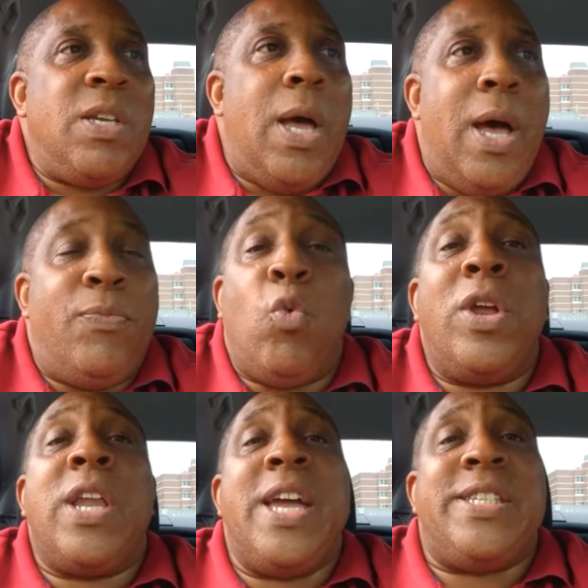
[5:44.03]
a
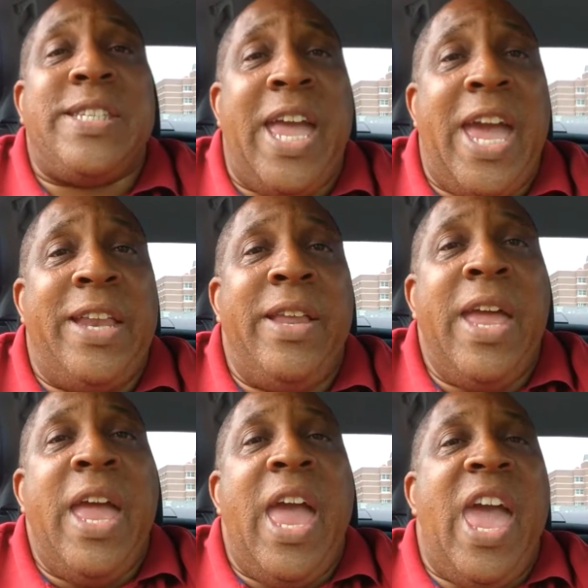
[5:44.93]
one night stand
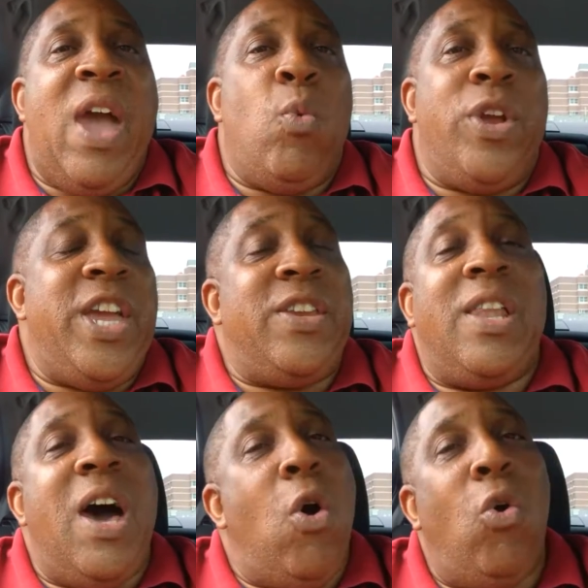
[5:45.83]
and we're getting
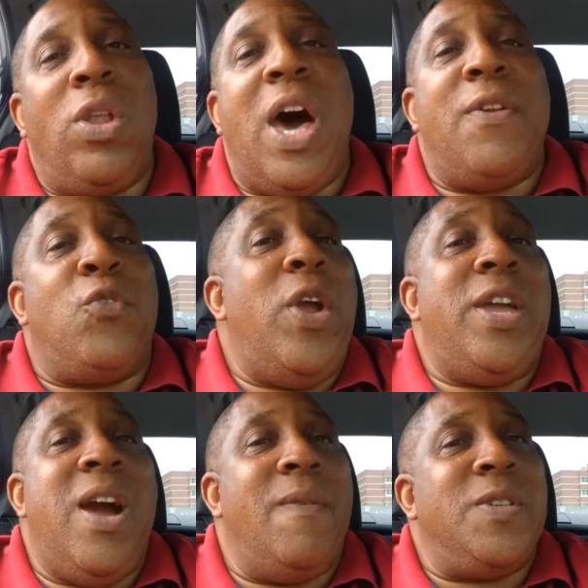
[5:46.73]
a whole lot of
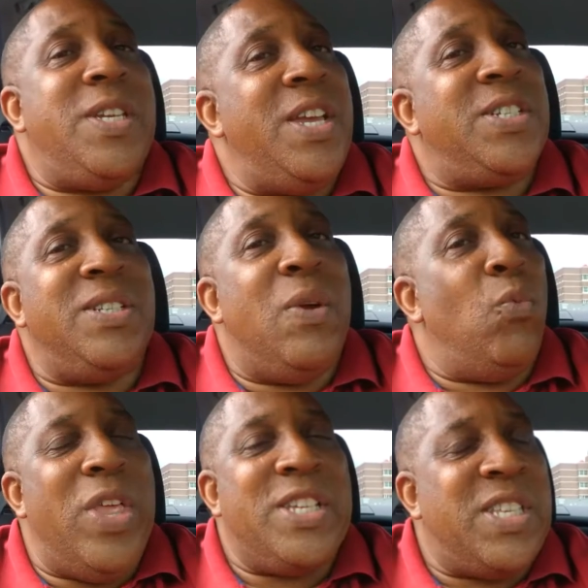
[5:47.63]
great conversation,
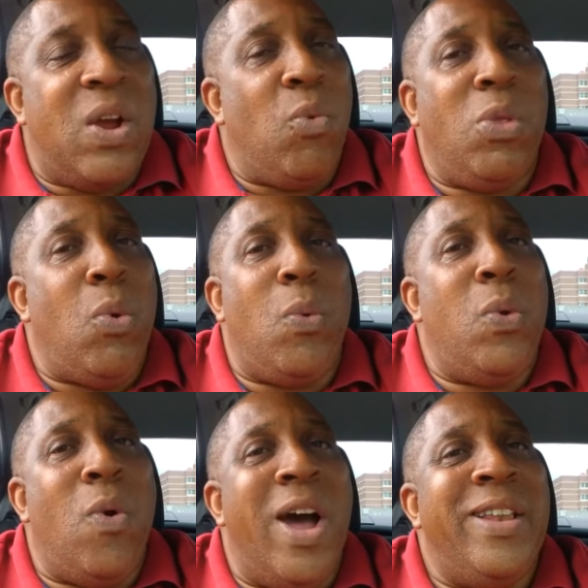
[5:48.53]
and that's not really what we
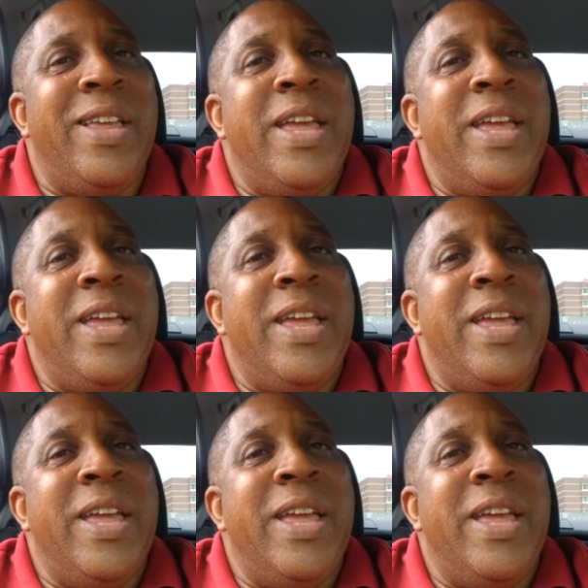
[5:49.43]
want.